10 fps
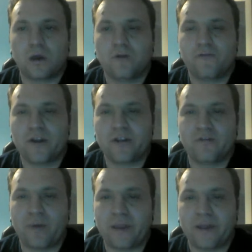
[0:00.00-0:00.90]
A friend of
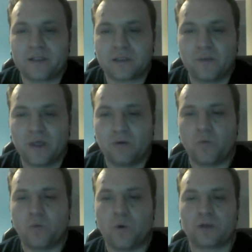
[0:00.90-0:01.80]
mine asked me
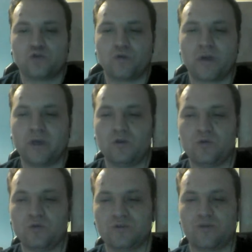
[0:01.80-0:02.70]
what should I
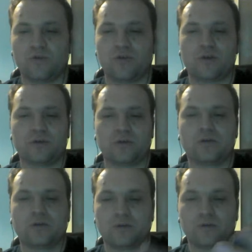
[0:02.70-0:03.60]
use for
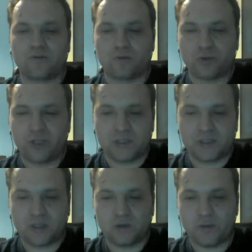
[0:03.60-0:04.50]
for things
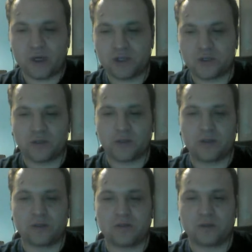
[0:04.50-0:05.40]
that you mentioned,
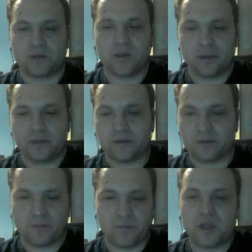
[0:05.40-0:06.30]
and uh, yeah, the,
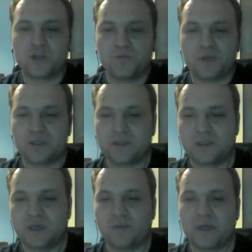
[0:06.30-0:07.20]
the P H P C
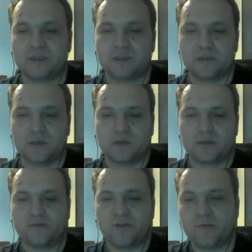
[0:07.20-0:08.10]
M S uh,
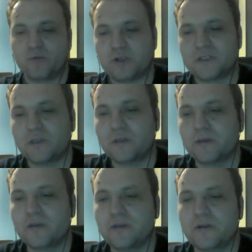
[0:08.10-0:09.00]
frameworks that
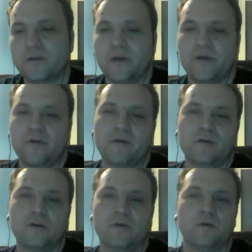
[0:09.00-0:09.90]
that are there
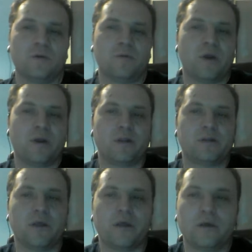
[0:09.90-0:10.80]
on the market,
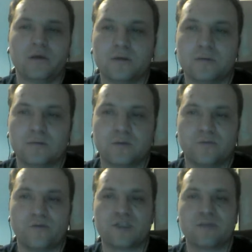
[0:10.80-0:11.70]
like
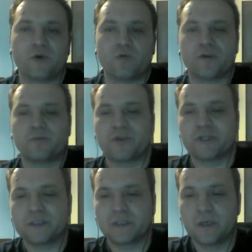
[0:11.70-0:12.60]
for example
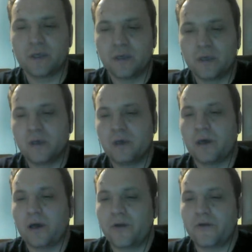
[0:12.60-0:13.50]
WordPress,
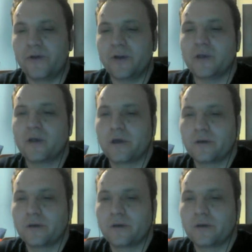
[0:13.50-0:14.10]
are really